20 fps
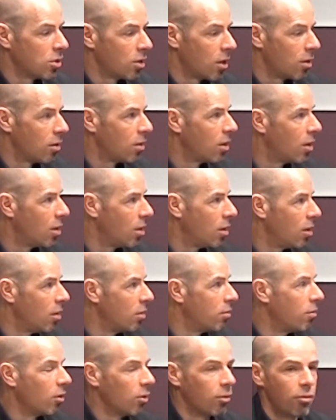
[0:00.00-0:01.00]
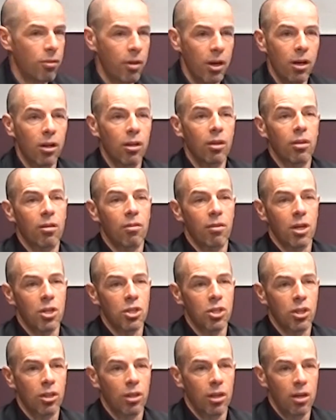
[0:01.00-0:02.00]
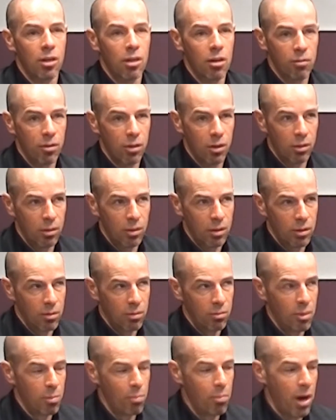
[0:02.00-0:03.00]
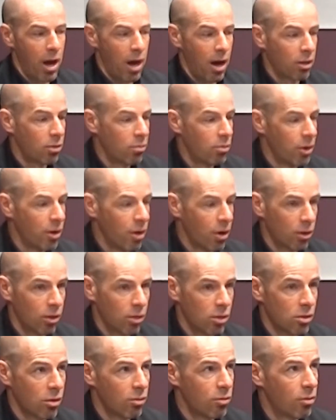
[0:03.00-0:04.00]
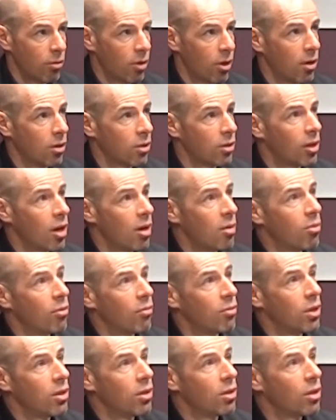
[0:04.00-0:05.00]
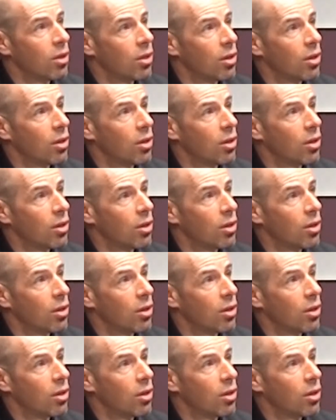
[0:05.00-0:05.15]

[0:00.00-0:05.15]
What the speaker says: That it will fail eventually, and it will be bad regardless of type of the